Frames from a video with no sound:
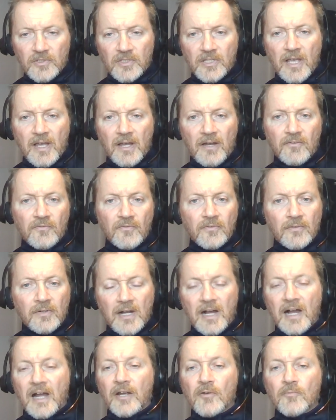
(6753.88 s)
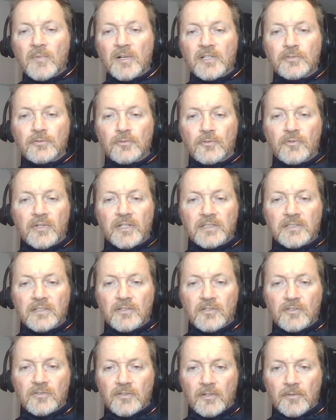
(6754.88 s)
have higher muscle creatine
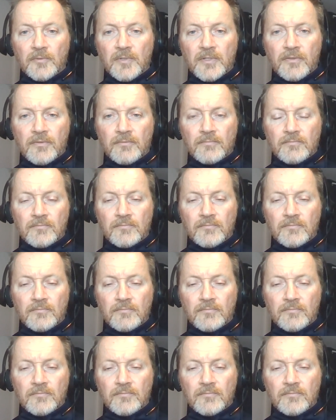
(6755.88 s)
to start with.